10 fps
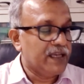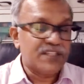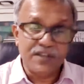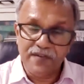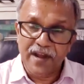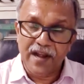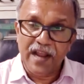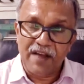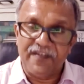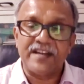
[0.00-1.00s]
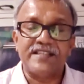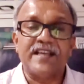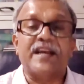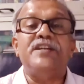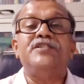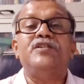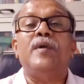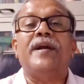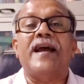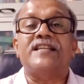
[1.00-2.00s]
severely affects the
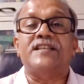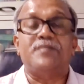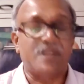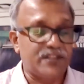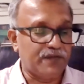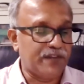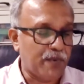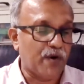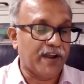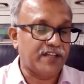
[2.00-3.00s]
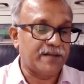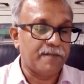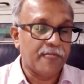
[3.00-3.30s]
consumer acceptance of the product.